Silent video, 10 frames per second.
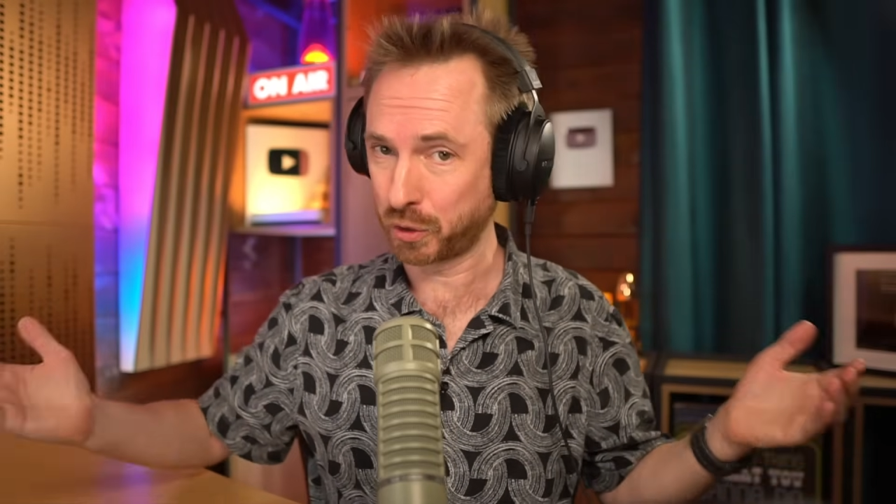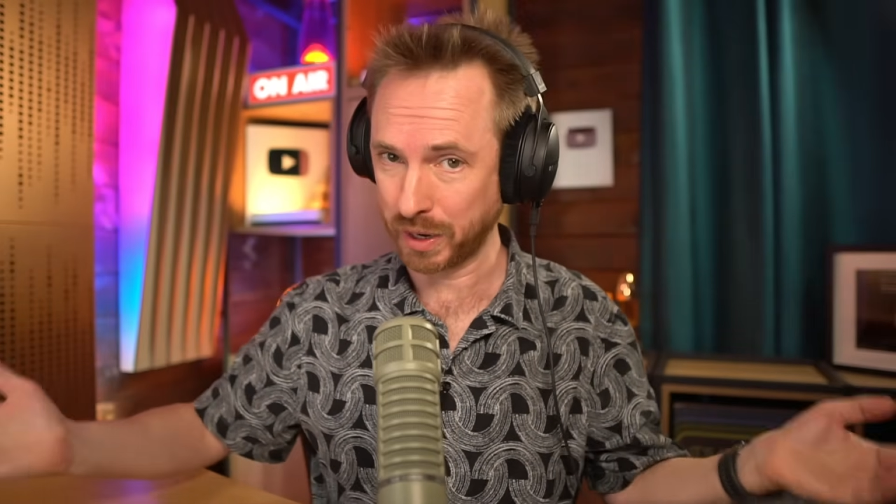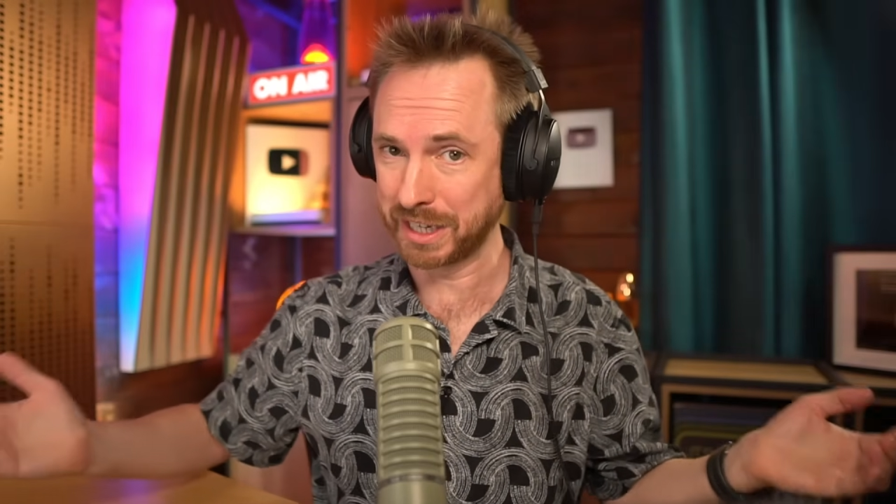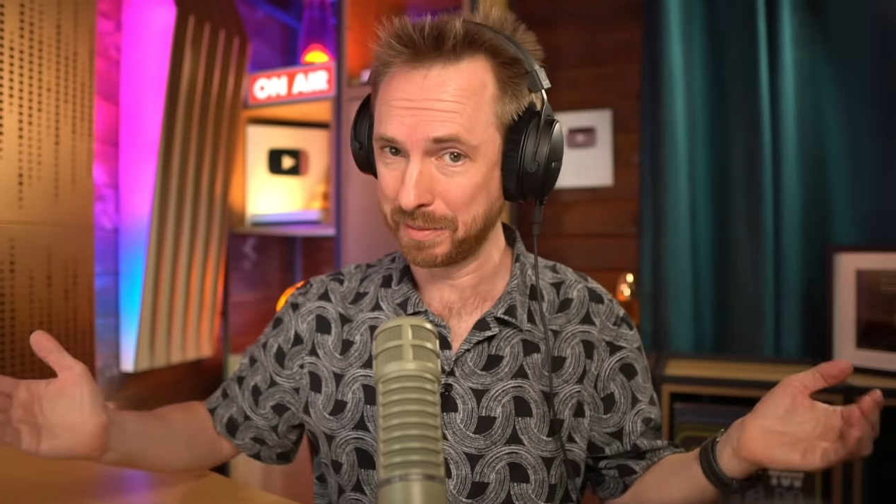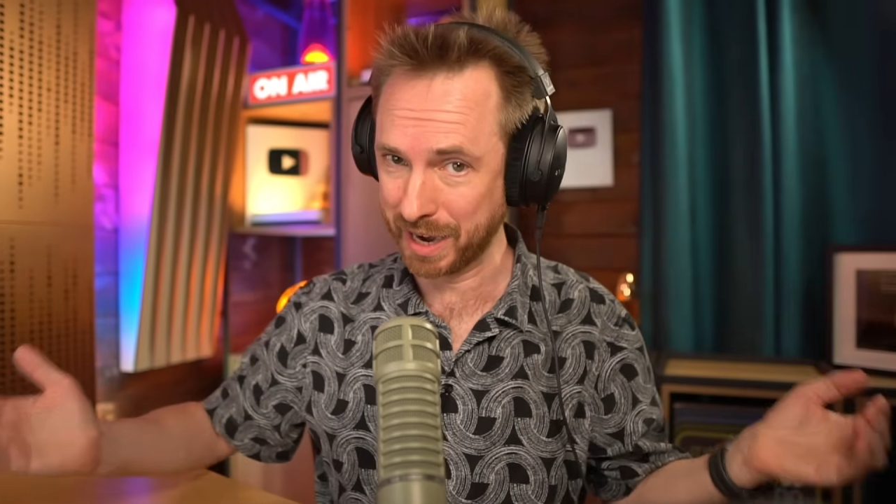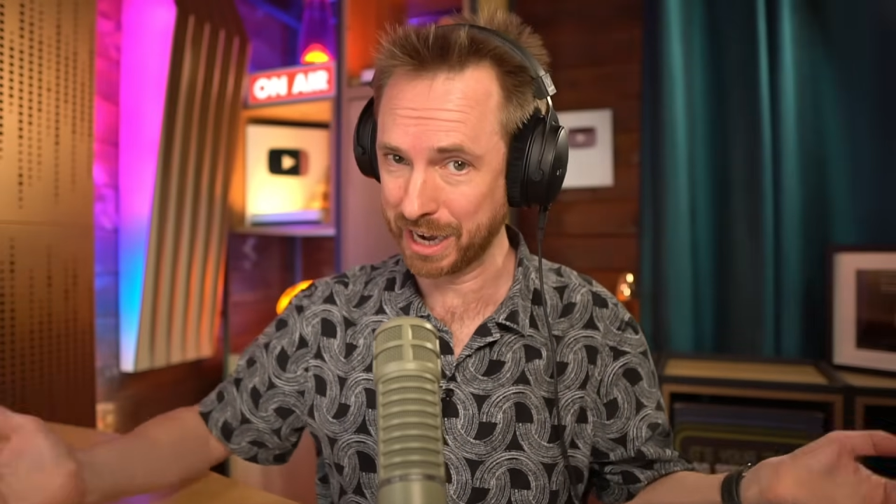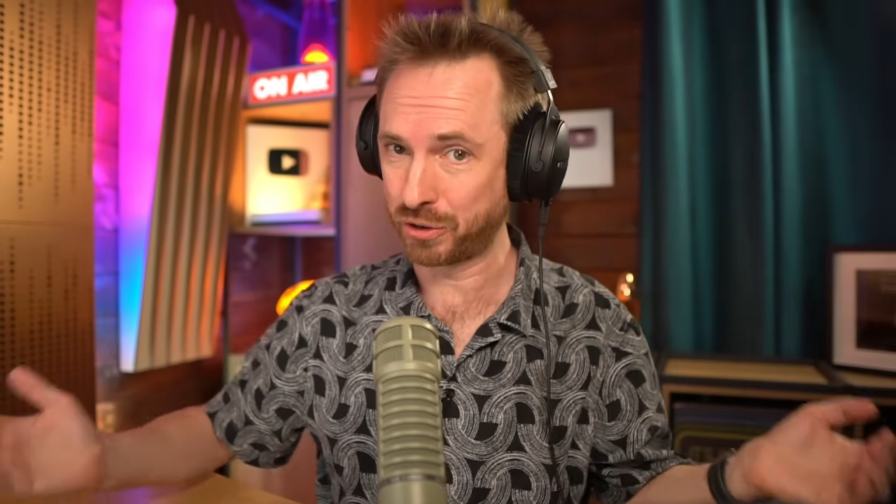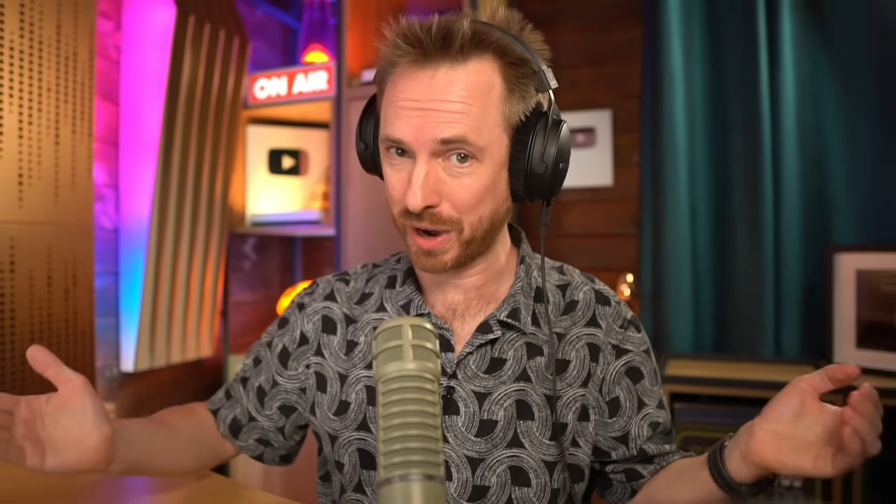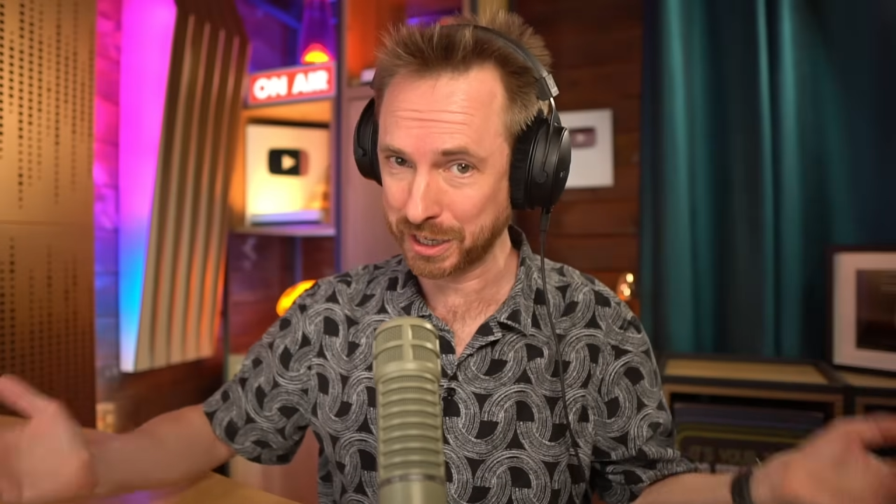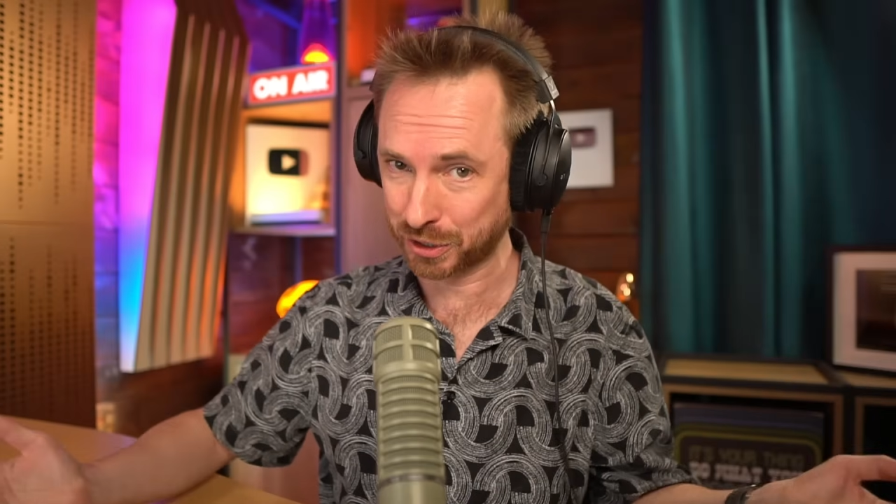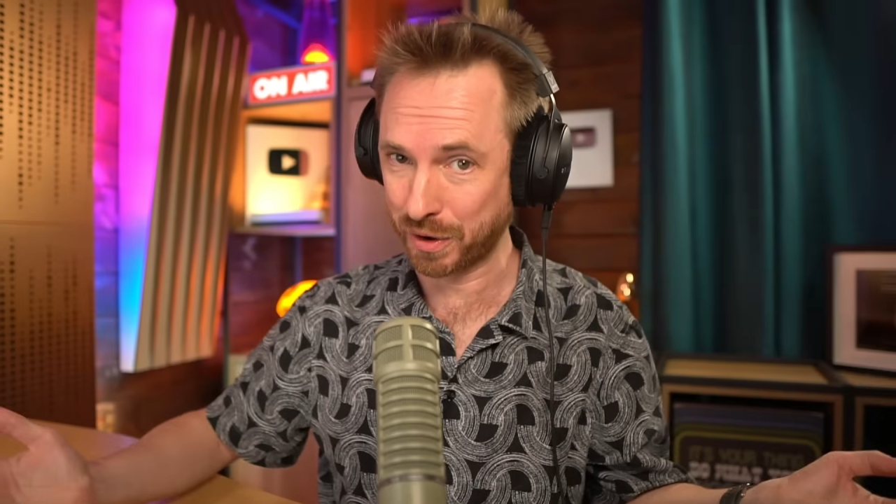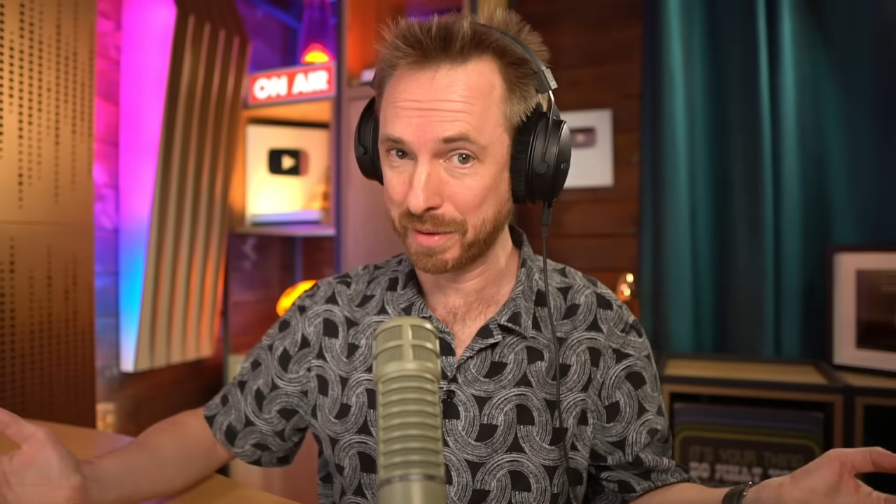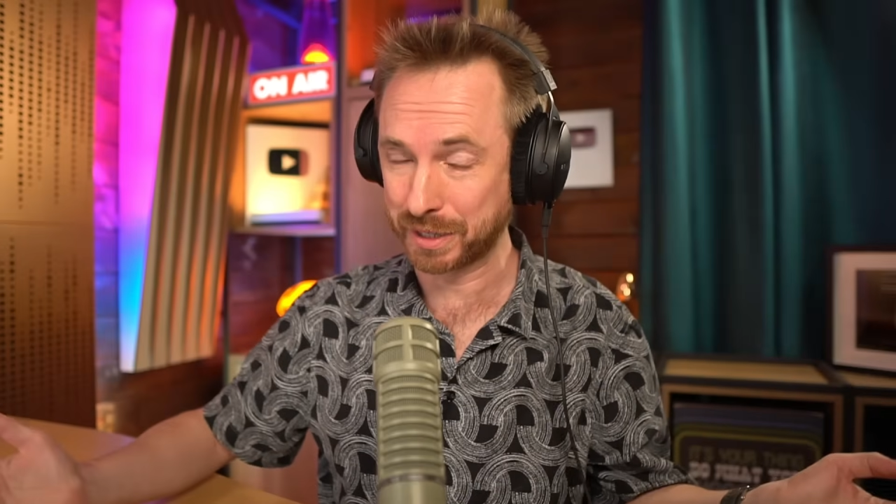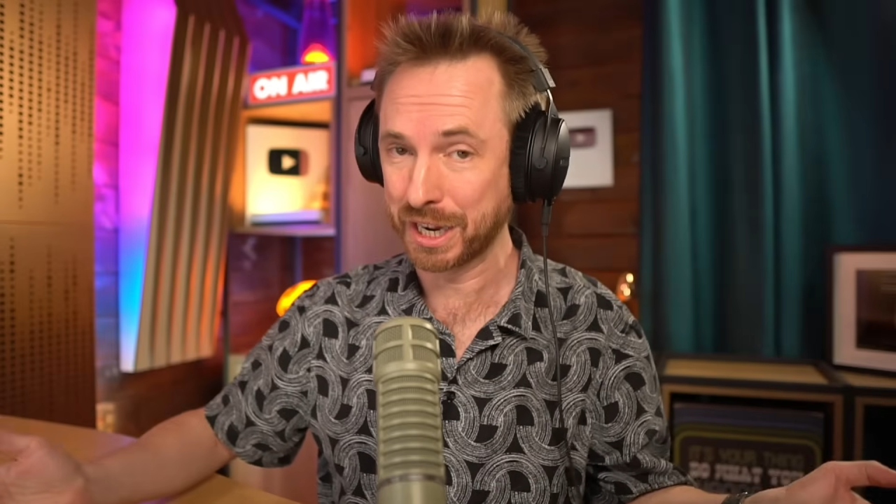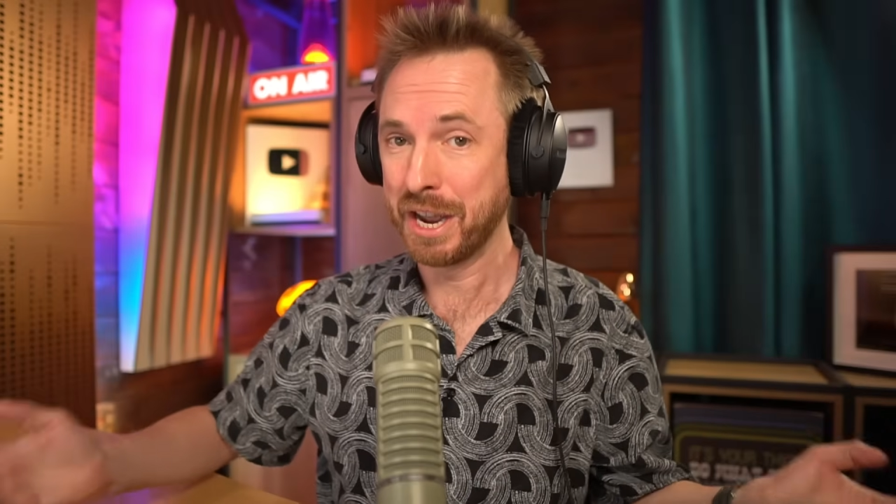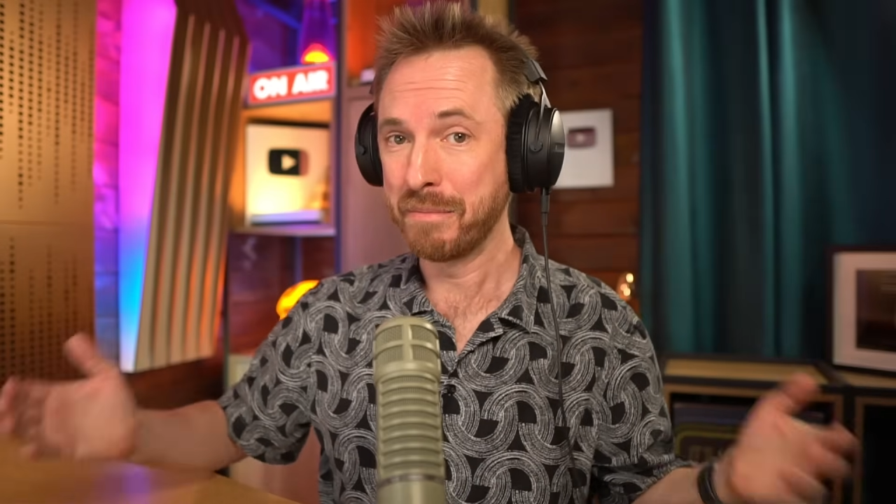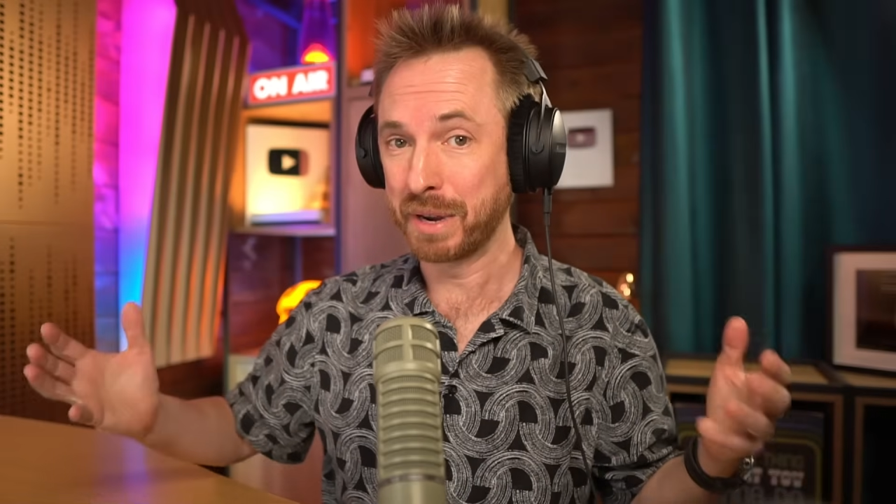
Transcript: 20 minute transcripts,